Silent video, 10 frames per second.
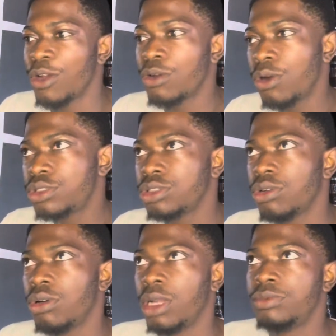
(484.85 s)
Go to
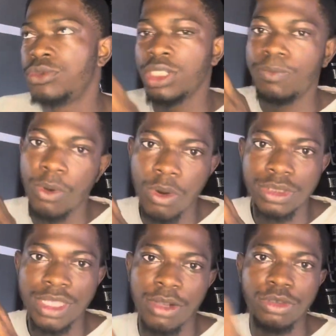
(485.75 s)
your trade
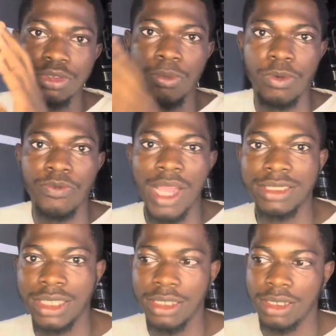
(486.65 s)
ports and go to your profile
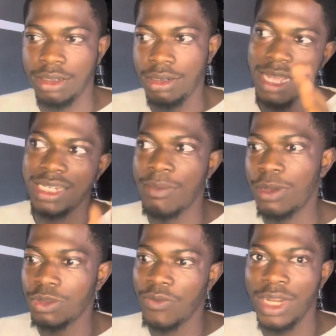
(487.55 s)
and check like the
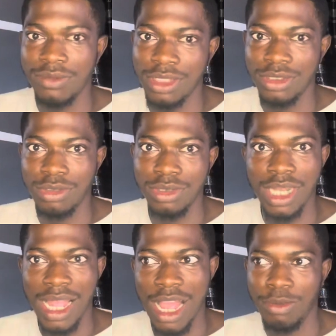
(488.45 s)
amount of NFTs. You see
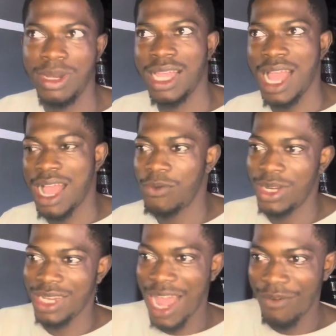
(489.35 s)
like you be like
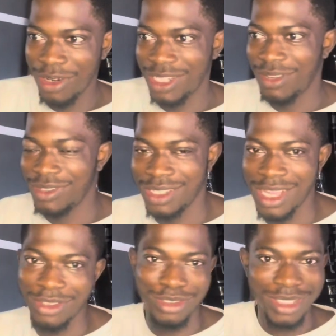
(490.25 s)
when did I have all these NFTs?
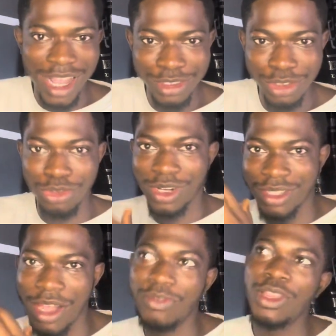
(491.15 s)
And you should start scrolling
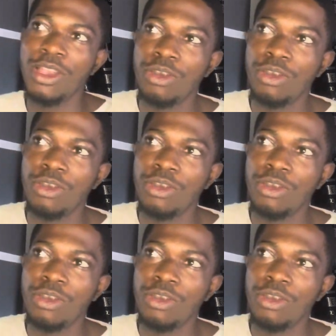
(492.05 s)
down.